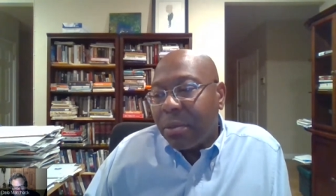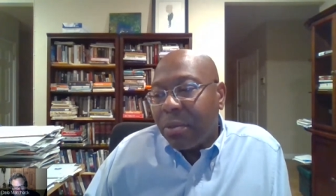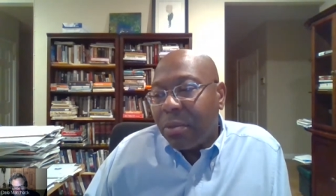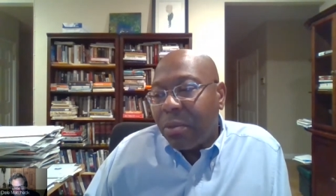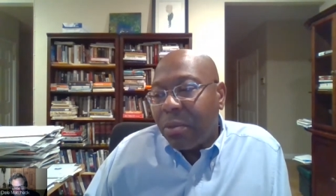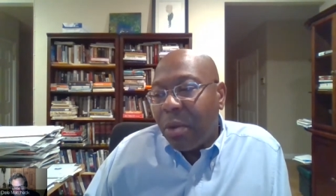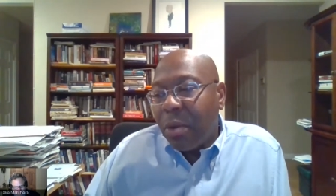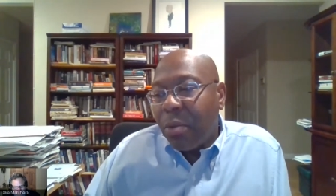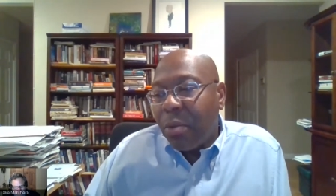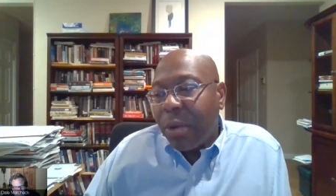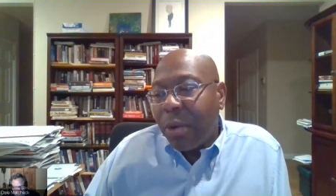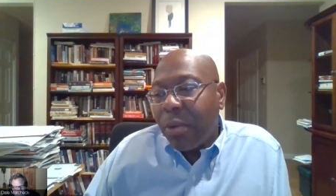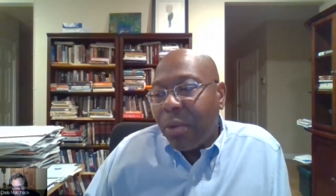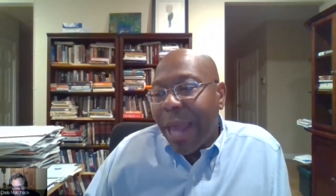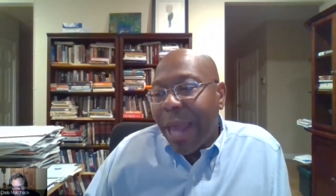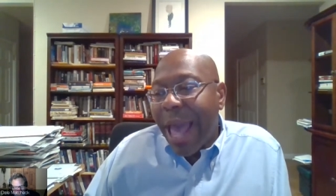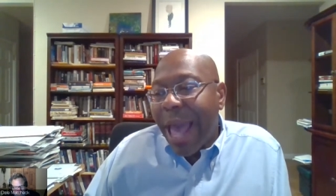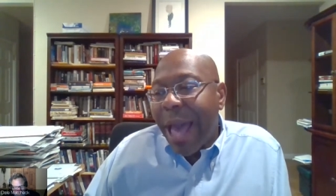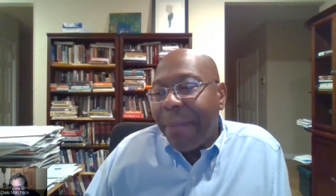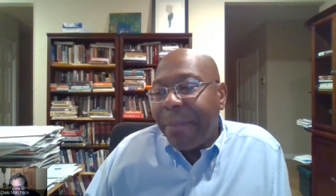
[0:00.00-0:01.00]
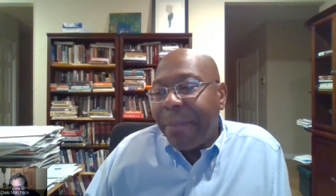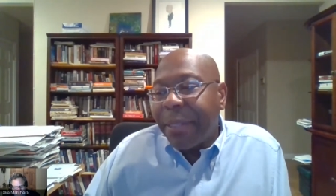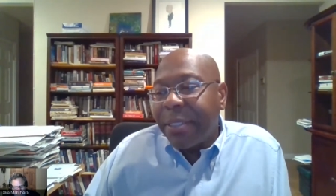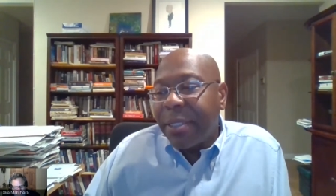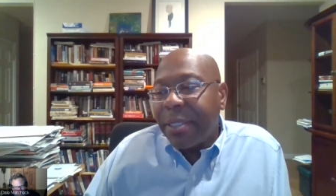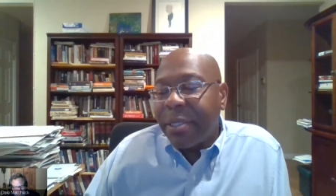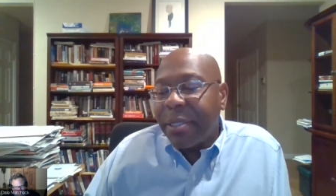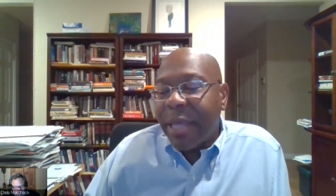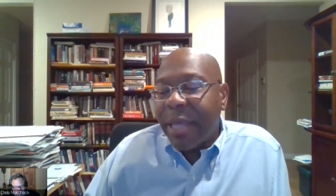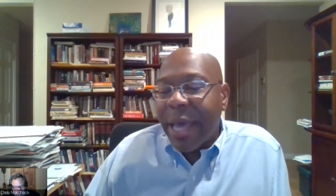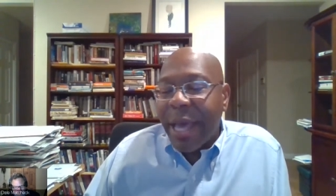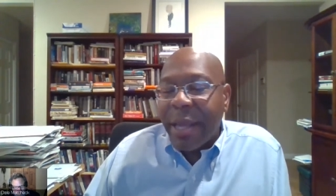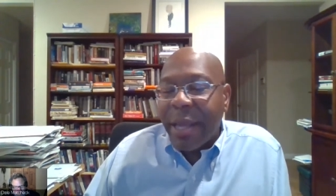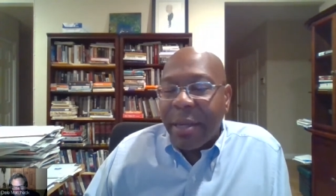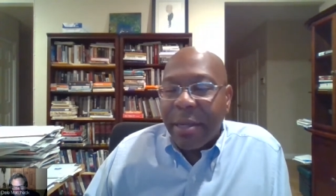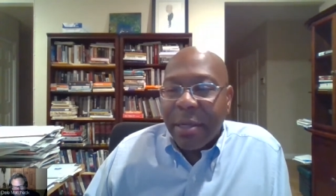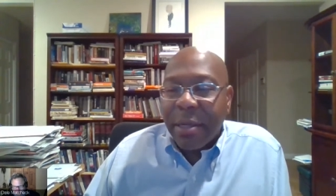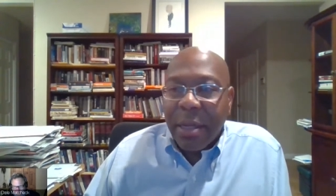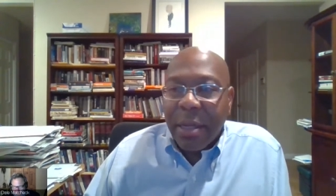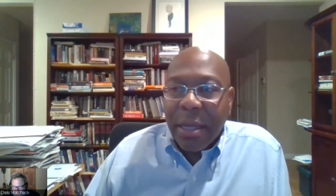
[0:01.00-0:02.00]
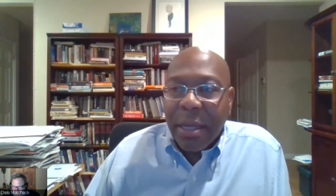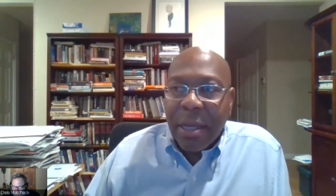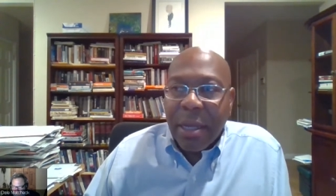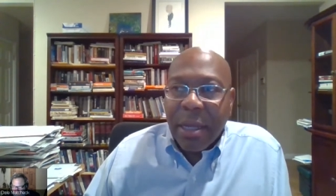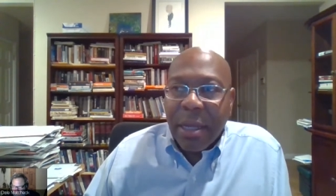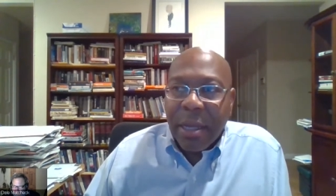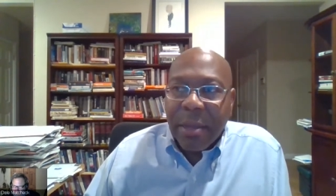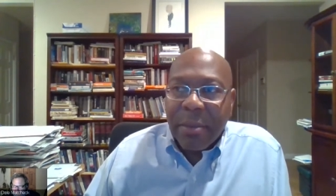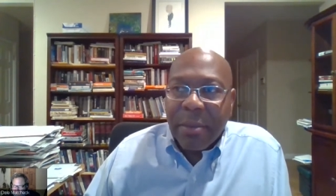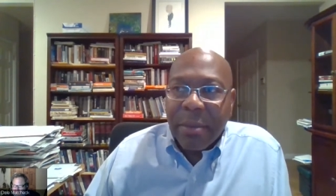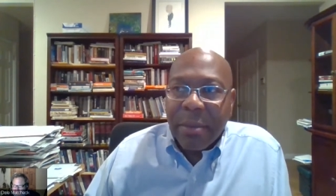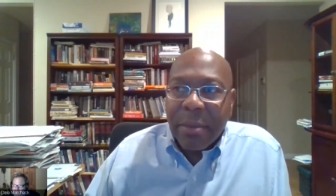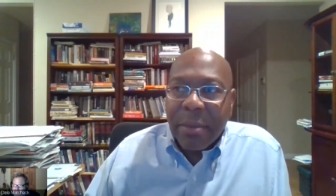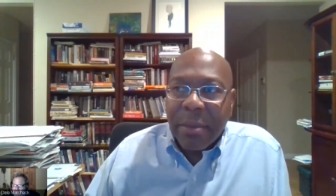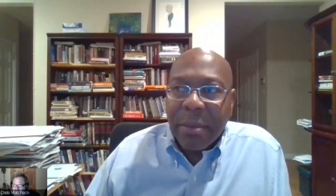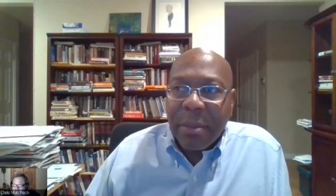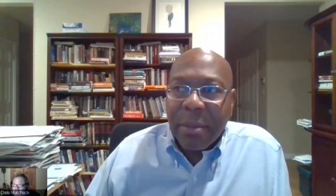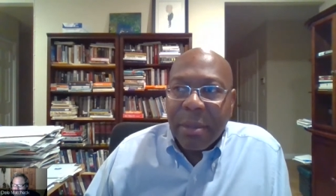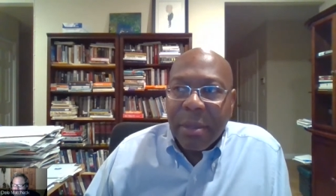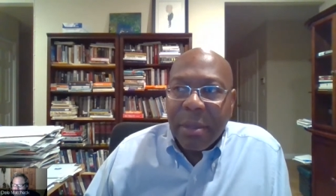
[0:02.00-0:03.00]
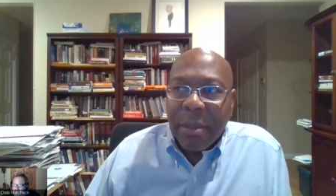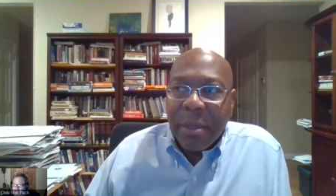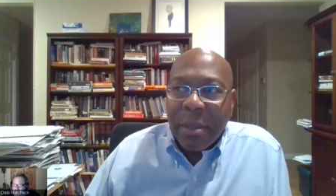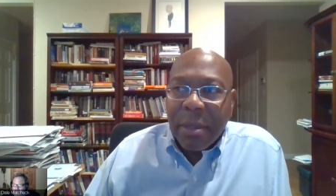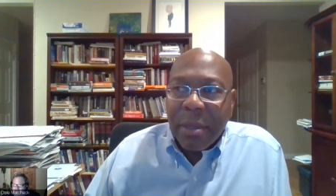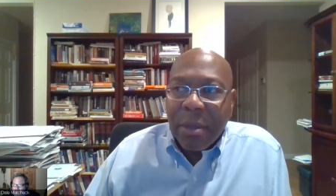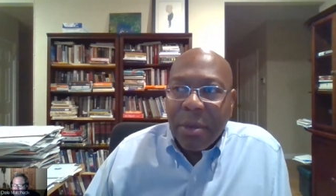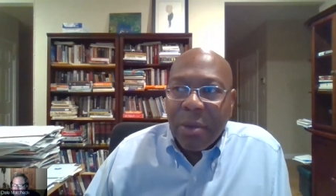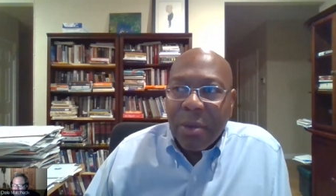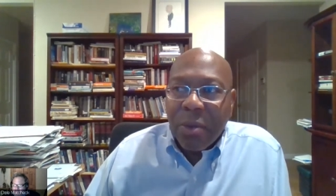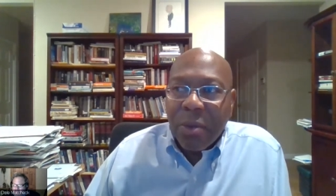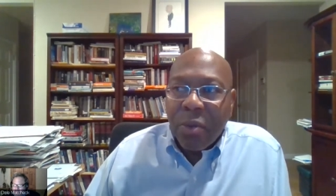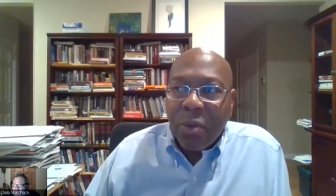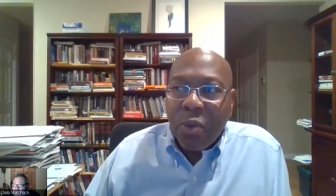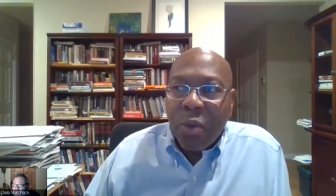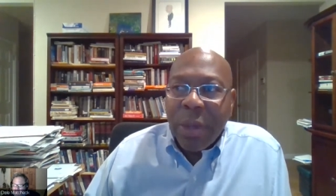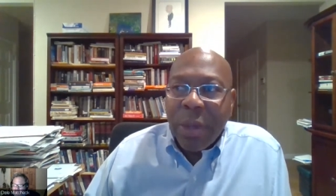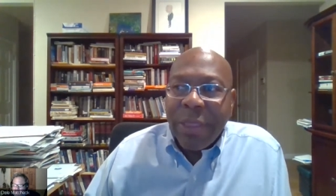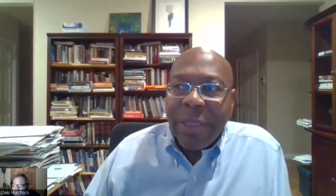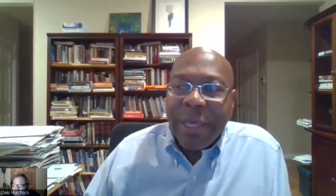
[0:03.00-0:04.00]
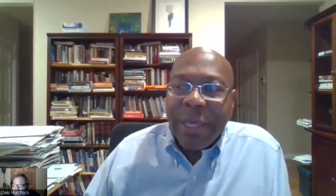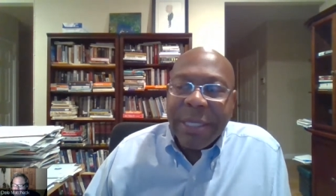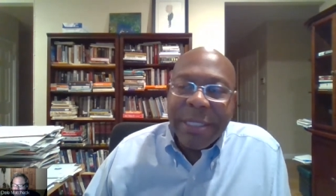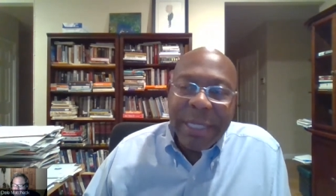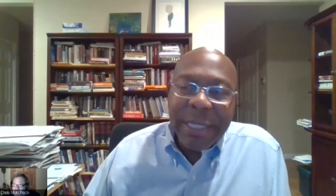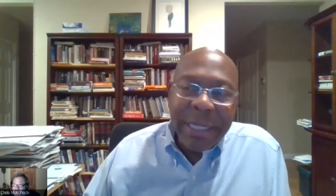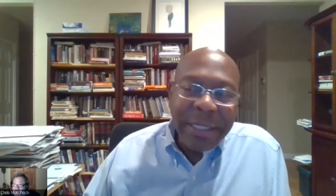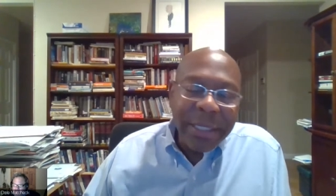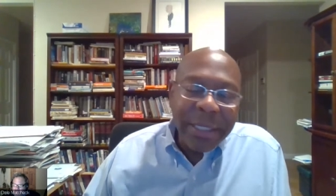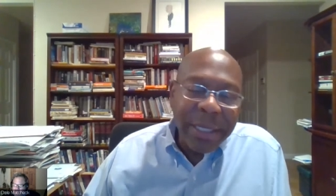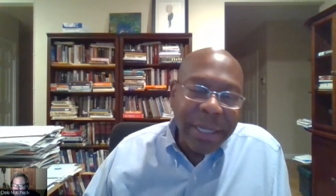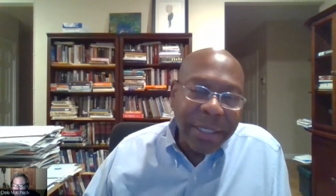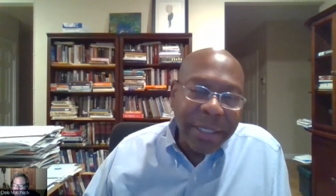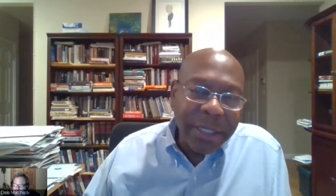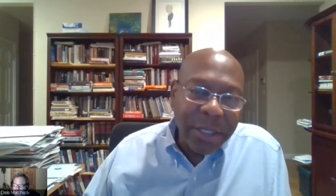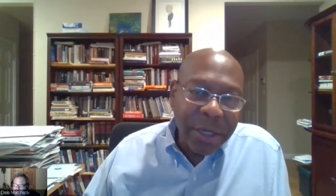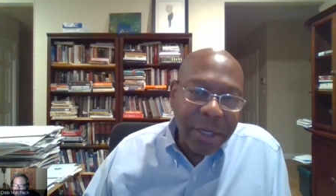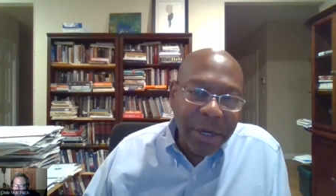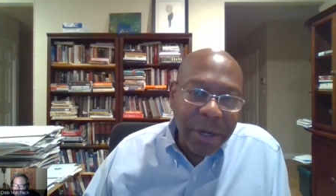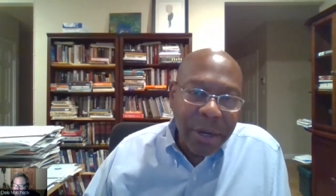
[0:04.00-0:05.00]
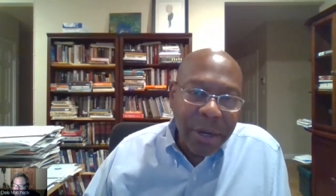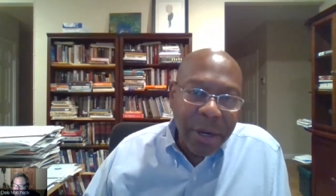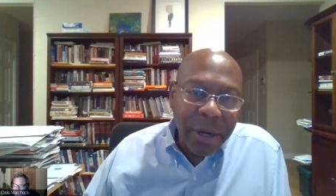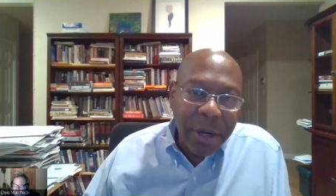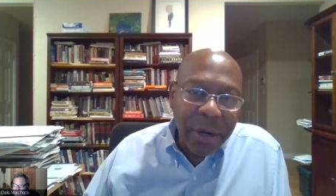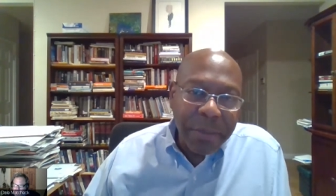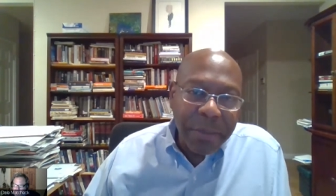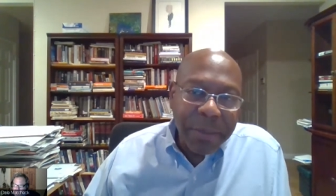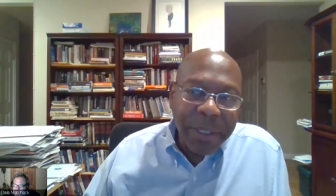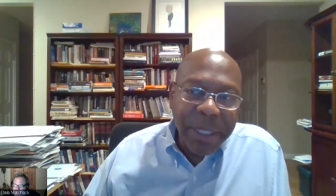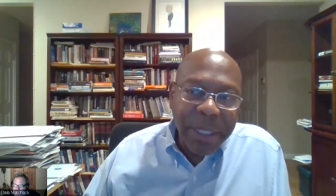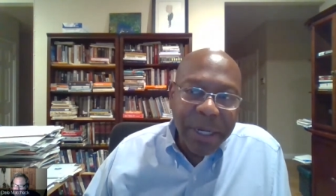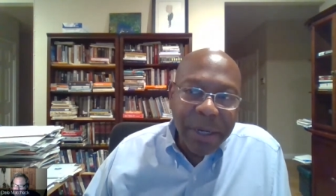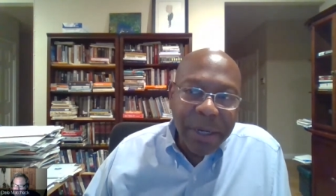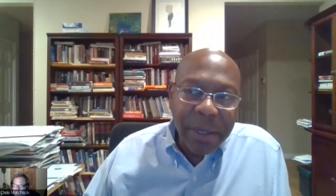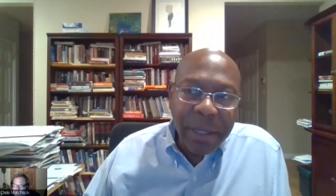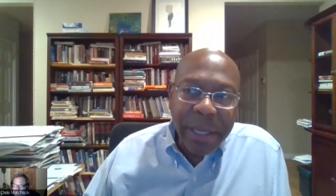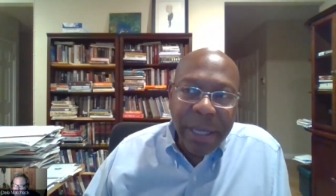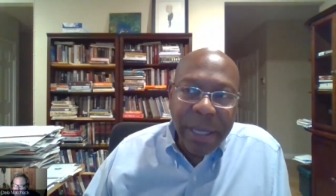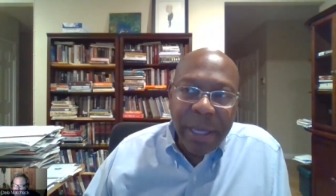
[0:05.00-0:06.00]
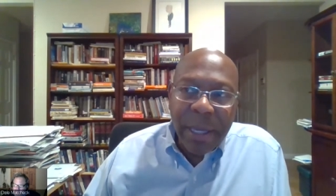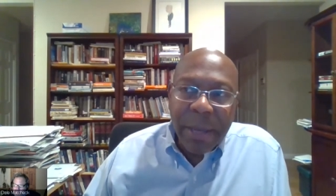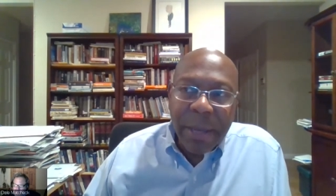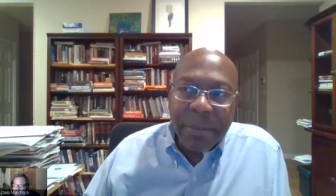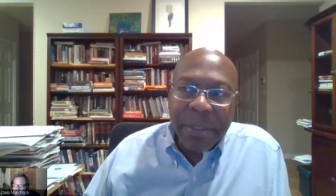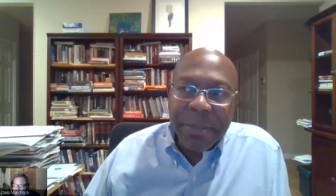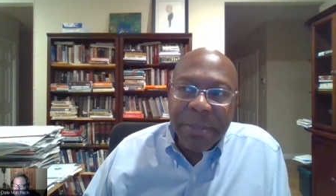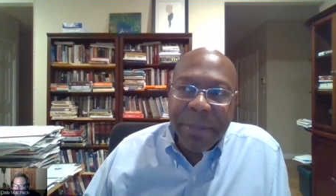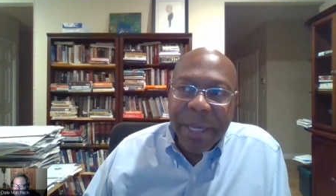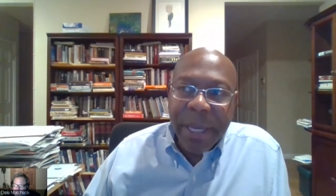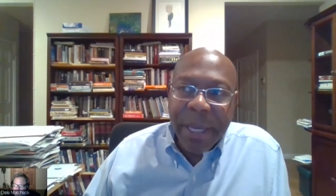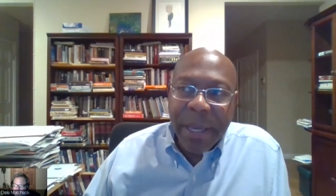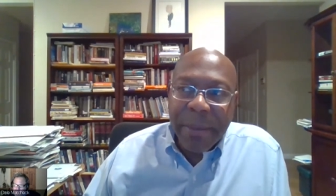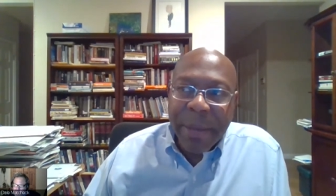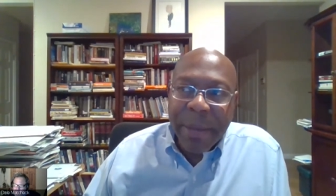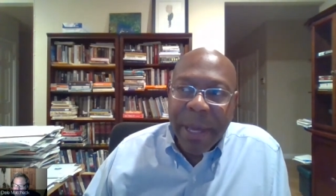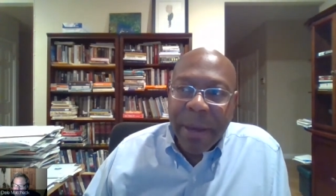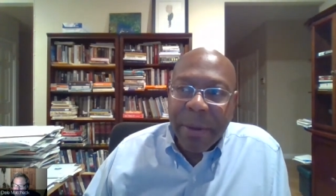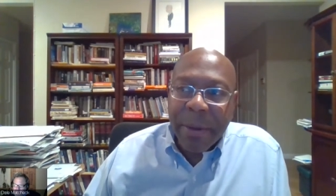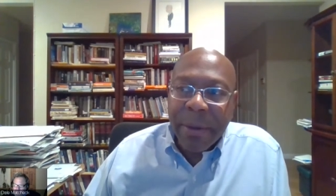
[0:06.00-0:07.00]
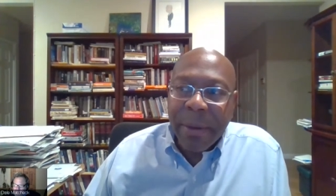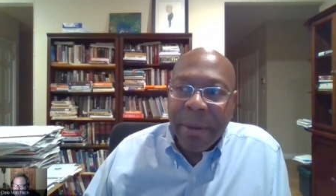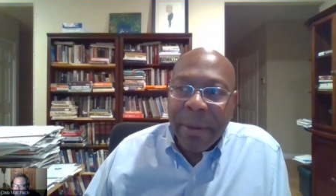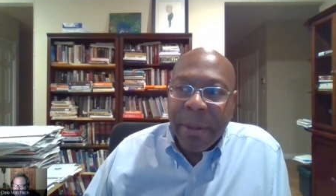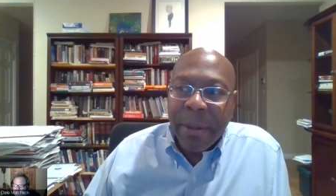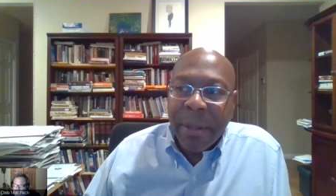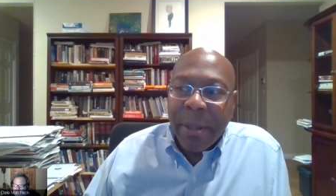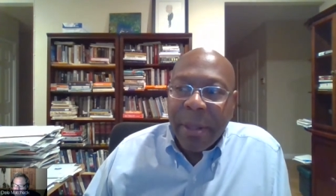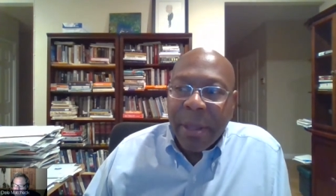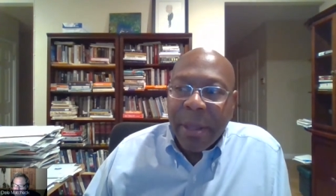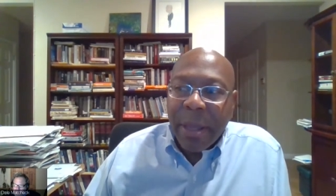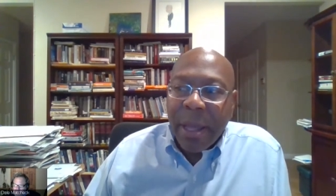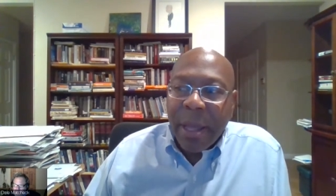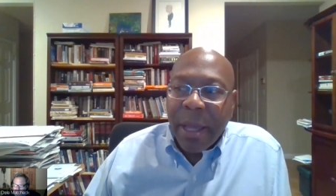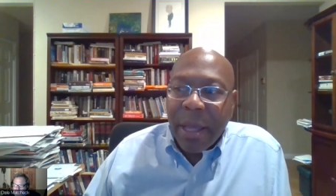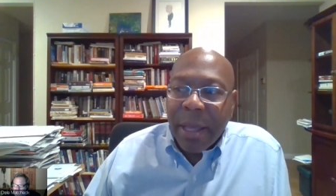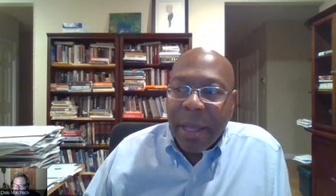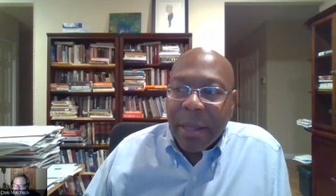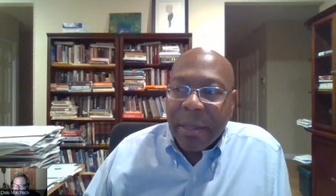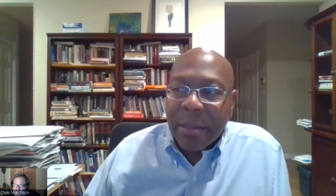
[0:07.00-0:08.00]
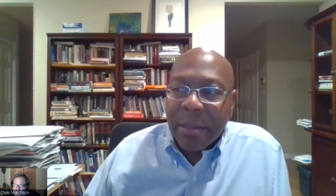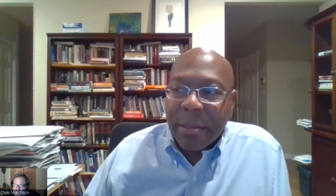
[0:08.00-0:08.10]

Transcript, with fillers: what, what, what happens is that uh, when these incidents occur, particularly I'm speaking about uh,